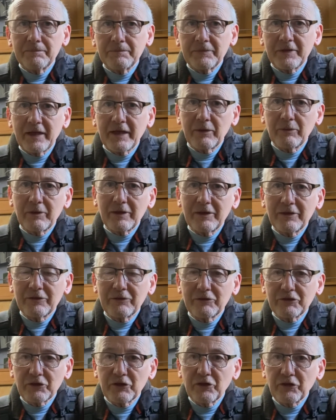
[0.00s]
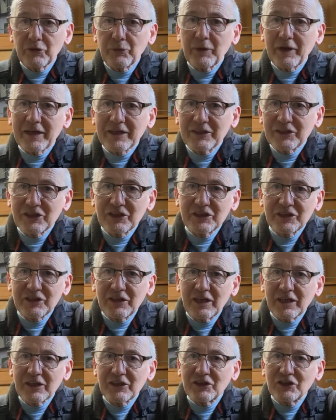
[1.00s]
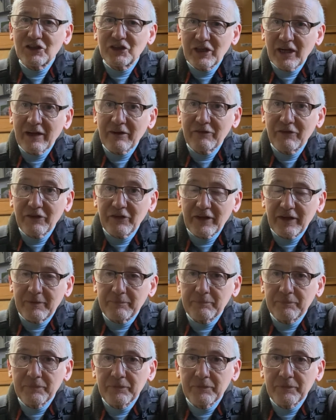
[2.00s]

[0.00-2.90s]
Now, there is another way I can check for that.